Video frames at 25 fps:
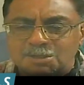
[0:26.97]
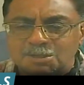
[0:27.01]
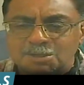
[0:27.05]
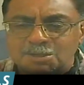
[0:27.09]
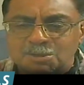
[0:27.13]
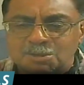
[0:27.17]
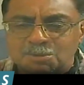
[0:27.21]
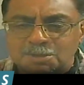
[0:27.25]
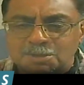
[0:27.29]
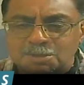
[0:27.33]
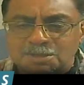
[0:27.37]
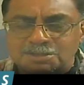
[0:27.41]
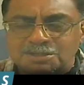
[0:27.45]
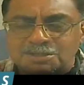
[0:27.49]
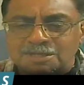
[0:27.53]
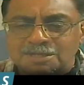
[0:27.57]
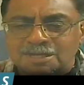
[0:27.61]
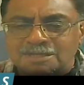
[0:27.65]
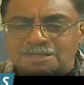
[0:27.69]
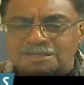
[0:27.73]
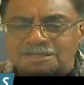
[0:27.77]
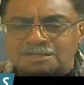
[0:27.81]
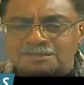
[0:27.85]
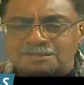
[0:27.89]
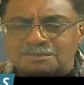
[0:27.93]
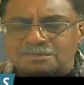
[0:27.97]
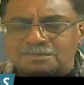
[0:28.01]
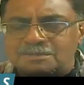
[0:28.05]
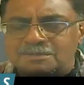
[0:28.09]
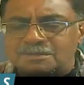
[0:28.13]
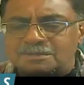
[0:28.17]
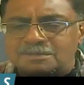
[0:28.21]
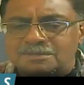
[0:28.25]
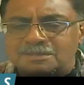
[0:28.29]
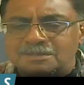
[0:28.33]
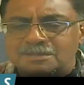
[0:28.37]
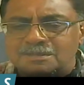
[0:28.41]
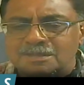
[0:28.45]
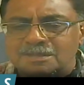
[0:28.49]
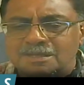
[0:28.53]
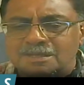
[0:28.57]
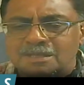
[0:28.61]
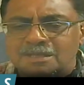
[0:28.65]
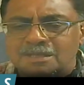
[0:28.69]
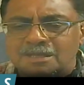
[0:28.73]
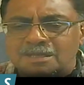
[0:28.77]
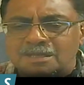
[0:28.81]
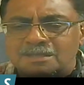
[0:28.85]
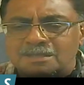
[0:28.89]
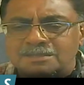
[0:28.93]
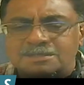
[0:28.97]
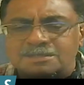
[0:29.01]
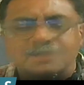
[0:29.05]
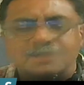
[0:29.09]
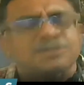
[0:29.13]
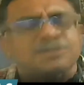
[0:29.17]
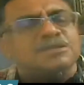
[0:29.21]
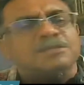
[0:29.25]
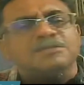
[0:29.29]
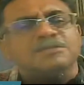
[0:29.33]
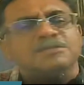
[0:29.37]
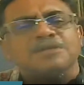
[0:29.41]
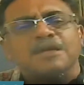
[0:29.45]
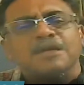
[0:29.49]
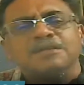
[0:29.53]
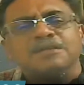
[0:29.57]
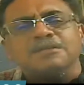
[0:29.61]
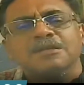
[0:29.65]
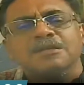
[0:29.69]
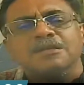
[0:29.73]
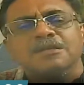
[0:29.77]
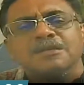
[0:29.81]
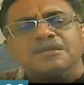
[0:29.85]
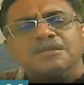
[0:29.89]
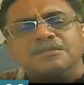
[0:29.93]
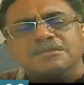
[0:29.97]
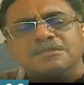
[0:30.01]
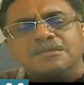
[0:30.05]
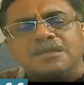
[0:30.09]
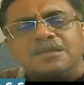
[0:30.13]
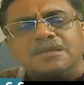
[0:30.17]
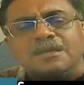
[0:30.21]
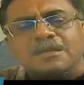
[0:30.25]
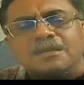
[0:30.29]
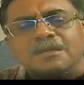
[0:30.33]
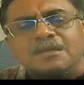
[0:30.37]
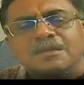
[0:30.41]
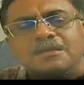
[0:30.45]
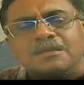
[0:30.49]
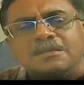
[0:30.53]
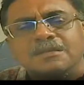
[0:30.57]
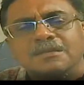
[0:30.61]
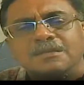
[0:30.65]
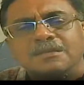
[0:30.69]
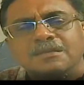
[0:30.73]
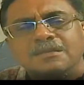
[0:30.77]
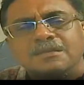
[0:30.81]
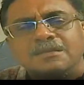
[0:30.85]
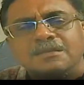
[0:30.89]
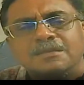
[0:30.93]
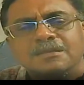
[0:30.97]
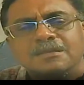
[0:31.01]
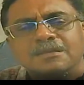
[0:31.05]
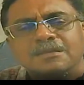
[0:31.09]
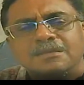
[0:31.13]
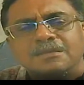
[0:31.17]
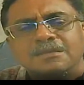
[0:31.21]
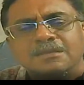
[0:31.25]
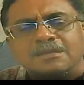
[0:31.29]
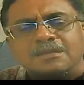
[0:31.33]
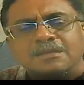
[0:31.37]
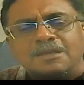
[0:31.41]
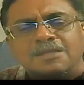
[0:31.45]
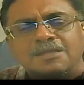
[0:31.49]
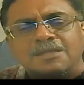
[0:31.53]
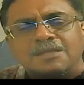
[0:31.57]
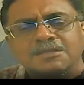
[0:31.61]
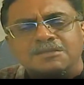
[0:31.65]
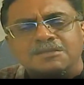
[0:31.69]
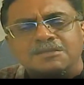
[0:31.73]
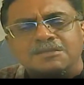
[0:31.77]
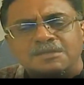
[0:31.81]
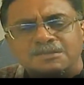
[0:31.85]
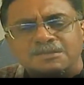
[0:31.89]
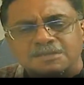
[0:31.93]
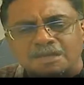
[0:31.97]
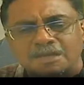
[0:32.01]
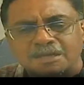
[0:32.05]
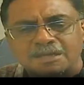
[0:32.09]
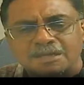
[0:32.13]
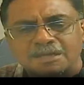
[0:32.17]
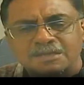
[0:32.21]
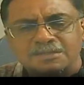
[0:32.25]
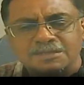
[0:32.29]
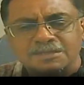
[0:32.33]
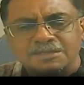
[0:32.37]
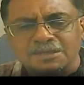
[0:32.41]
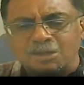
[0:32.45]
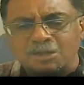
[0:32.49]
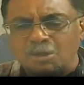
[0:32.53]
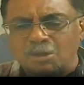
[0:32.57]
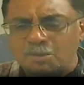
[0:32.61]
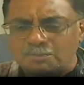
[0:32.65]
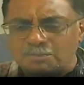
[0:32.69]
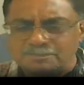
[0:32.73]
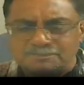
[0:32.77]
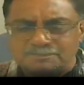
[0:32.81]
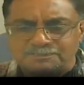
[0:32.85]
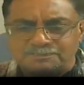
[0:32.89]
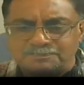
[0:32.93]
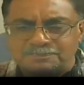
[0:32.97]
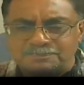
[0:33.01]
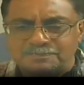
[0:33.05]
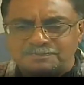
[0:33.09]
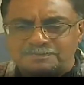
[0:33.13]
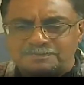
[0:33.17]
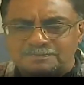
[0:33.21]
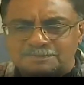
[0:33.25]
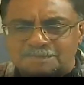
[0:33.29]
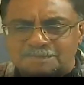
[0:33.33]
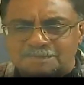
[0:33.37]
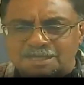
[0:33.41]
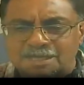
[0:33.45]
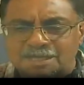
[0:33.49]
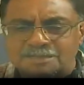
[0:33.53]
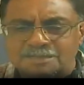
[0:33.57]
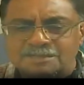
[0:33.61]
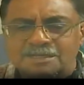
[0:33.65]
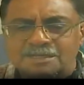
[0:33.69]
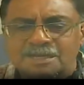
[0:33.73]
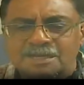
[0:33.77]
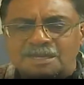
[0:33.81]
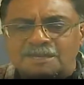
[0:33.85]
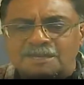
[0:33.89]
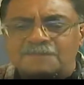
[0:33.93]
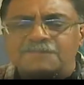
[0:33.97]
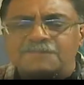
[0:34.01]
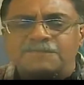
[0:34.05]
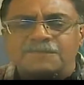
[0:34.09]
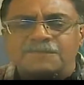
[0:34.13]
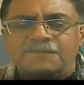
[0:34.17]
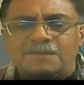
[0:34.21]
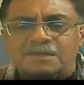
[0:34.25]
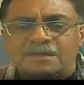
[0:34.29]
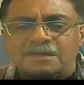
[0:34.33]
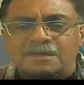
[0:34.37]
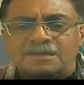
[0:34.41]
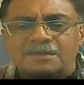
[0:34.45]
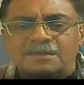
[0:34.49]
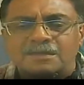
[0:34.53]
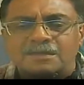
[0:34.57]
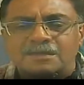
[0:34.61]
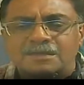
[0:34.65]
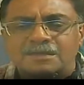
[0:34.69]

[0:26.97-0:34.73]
duration, and the session is titled is Writing Research Articles in Law. I think I have